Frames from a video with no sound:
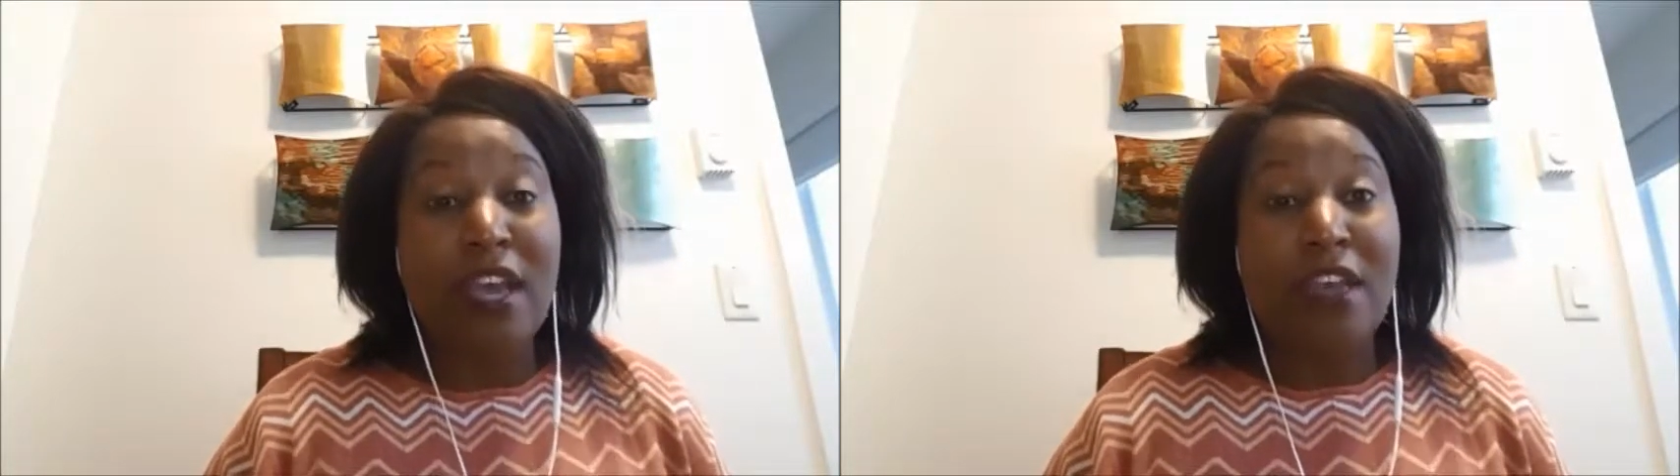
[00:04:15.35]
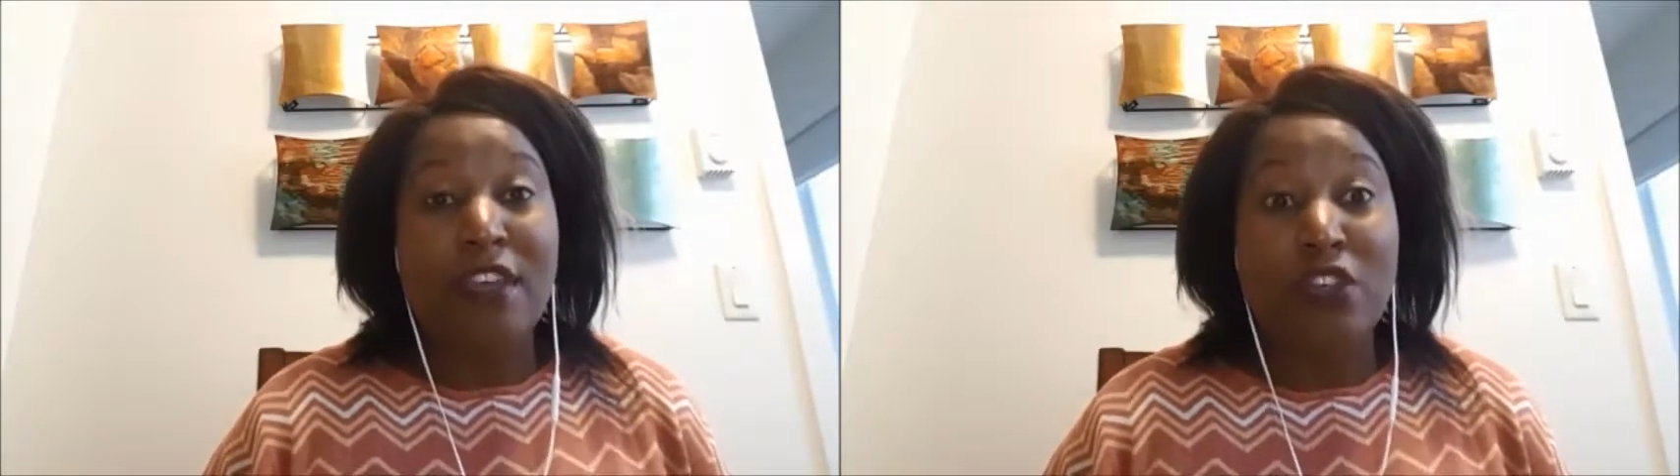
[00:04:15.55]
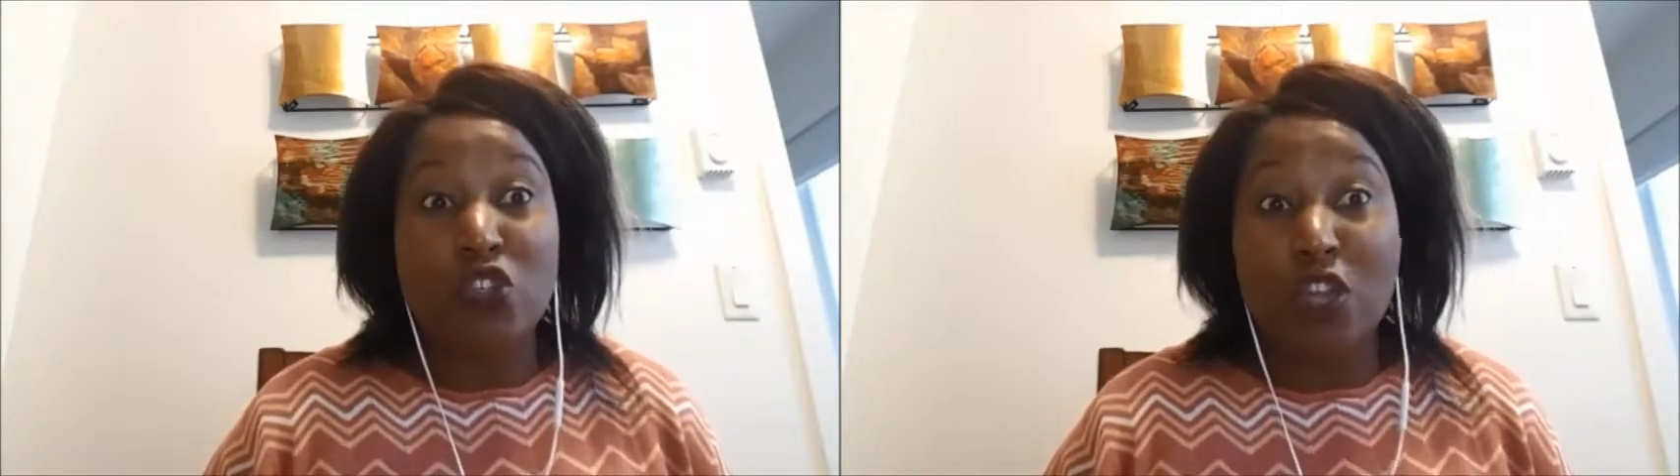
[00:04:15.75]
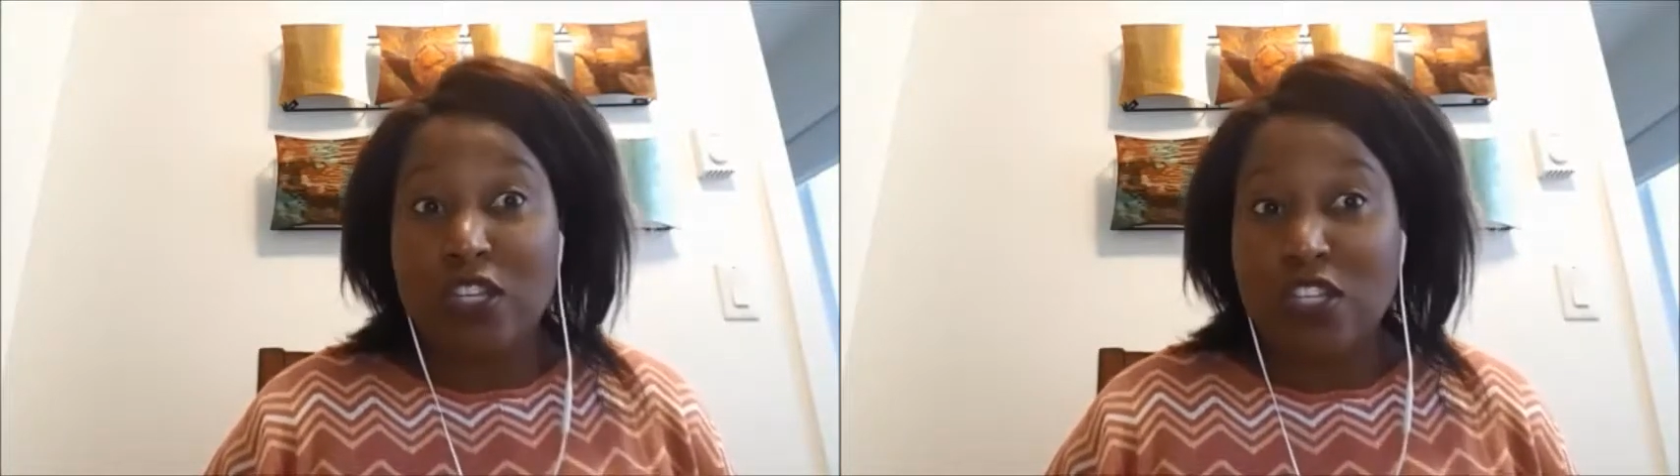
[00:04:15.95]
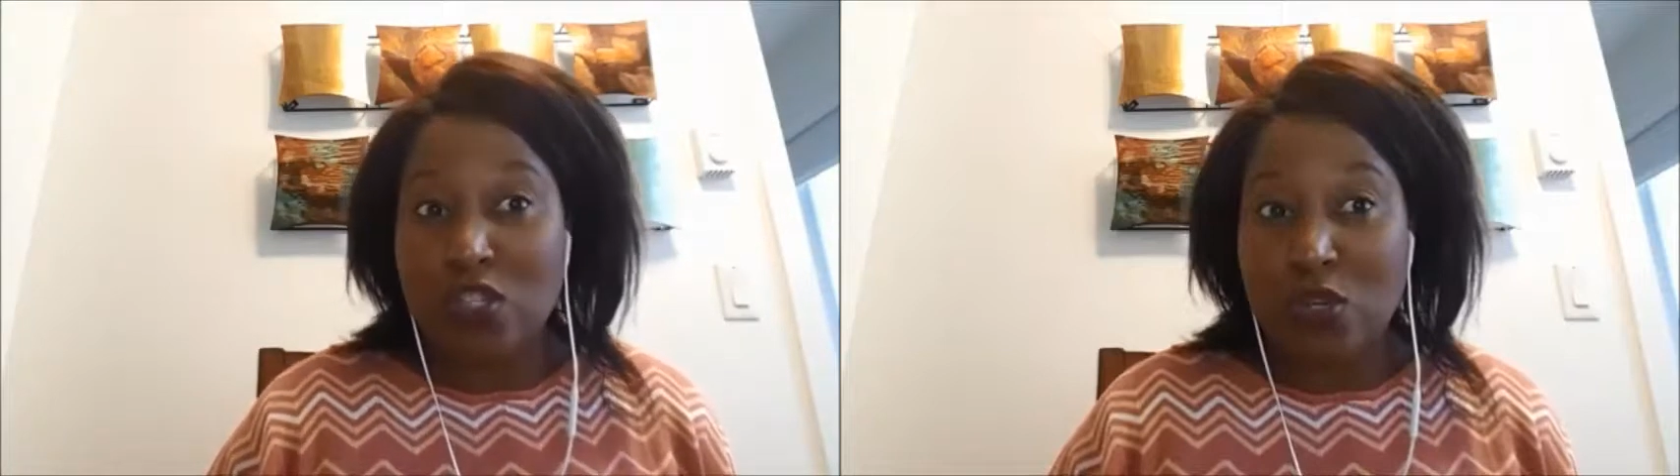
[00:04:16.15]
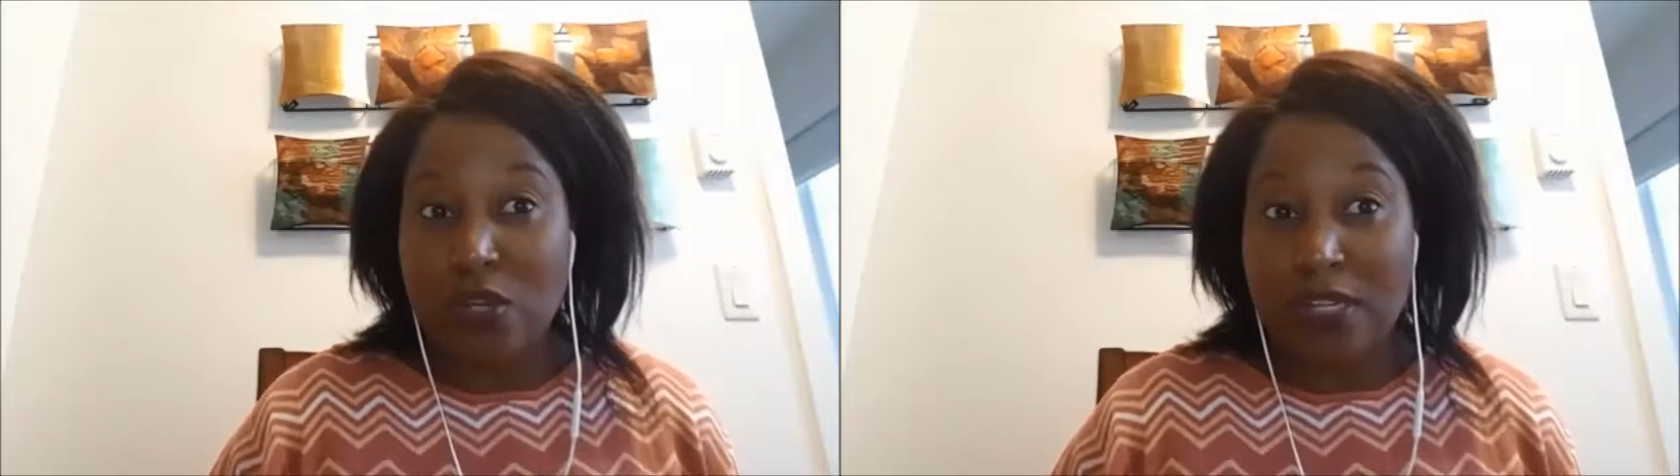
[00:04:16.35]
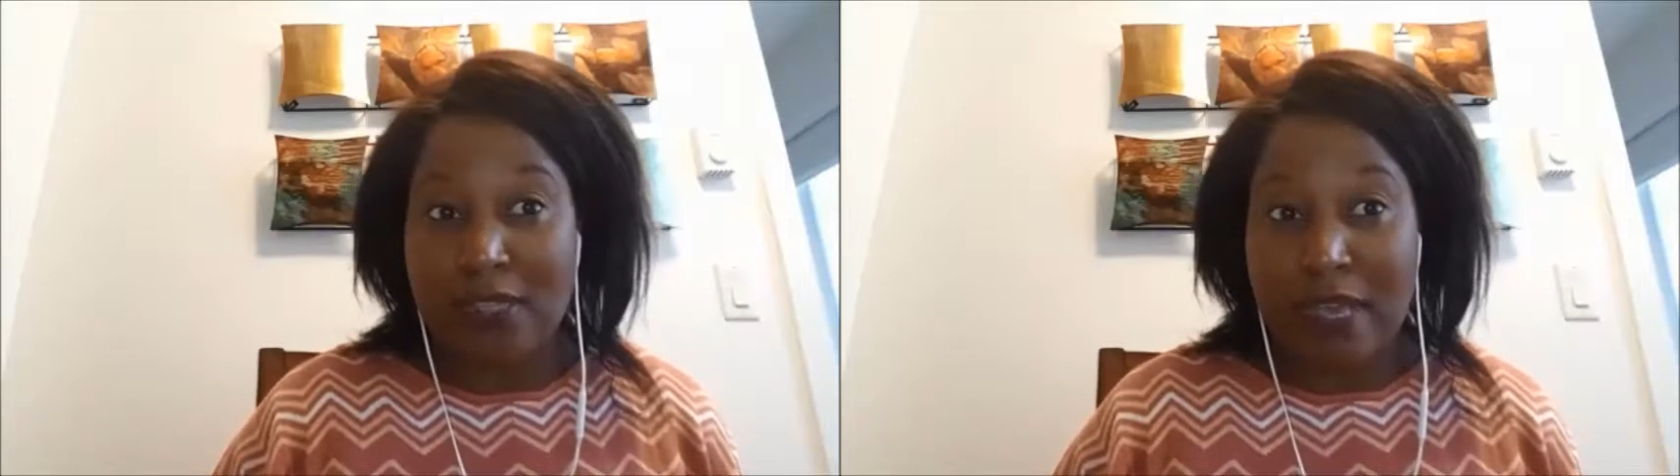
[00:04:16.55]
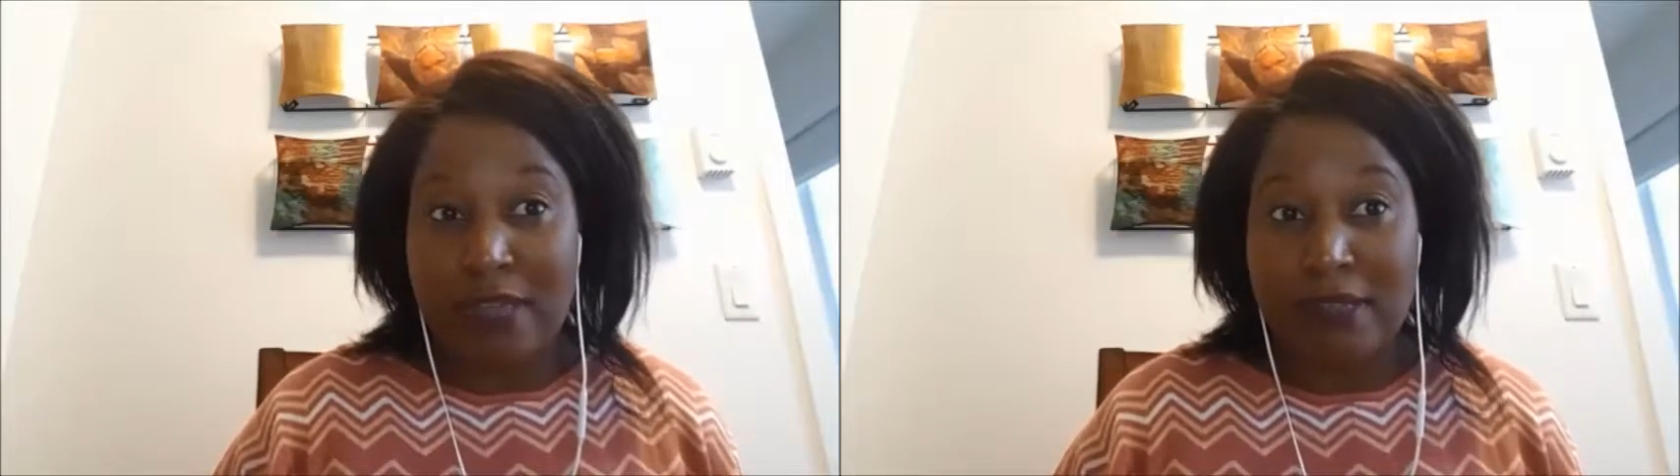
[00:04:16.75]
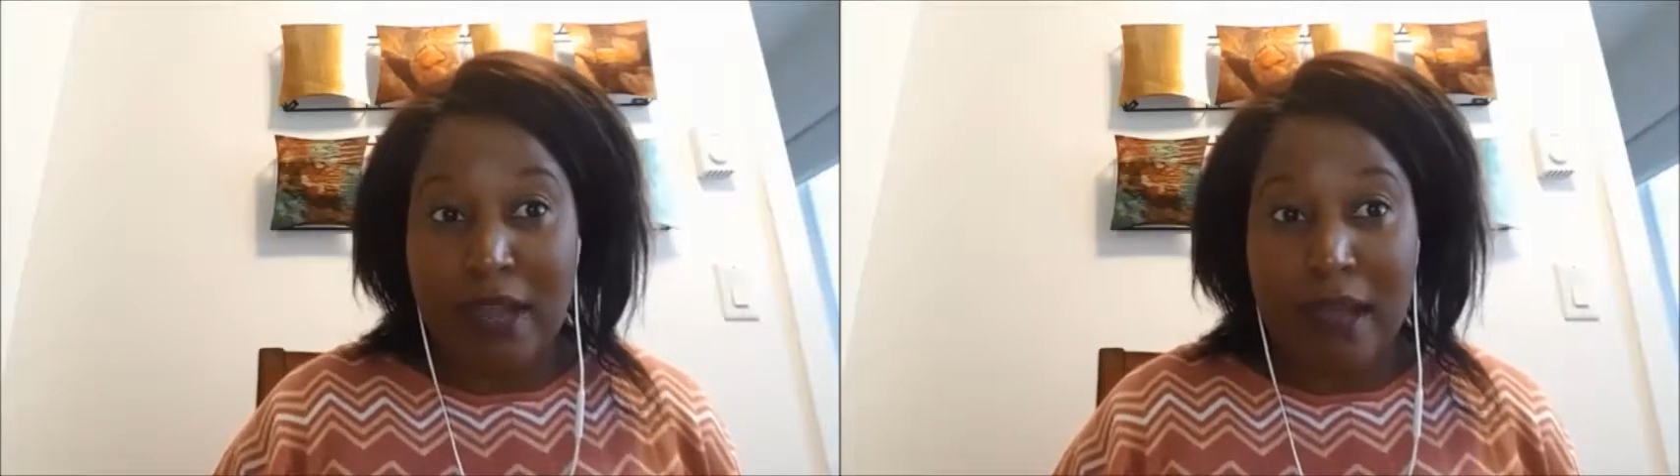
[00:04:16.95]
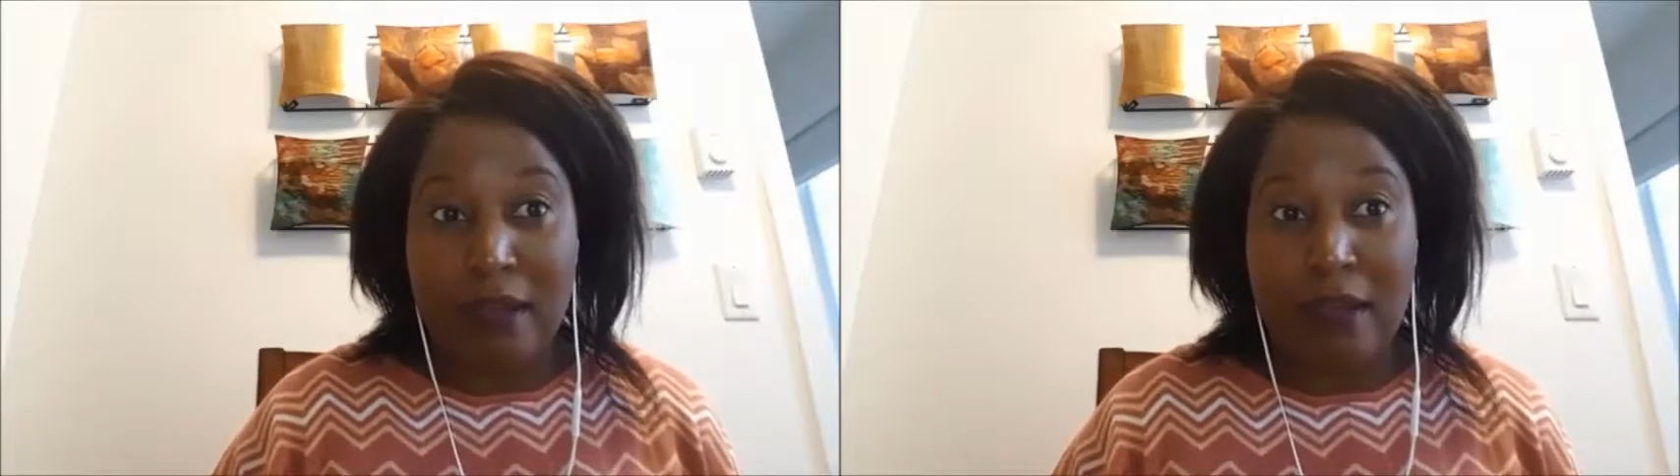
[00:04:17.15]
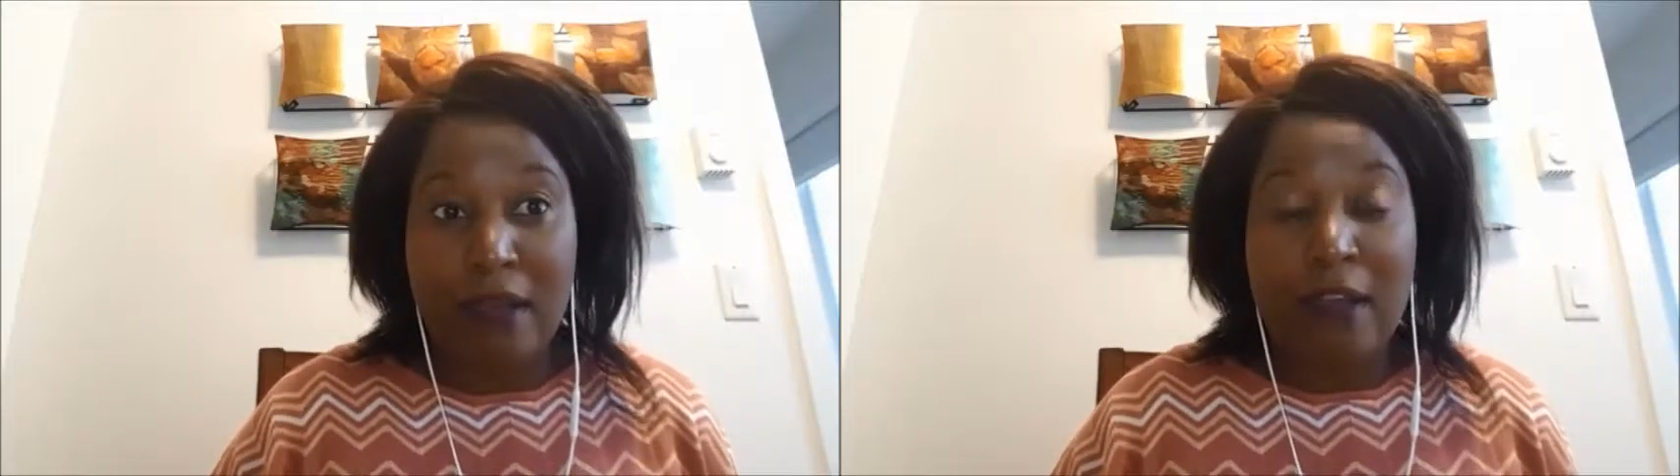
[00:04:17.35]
They're usually just going to stay stuck.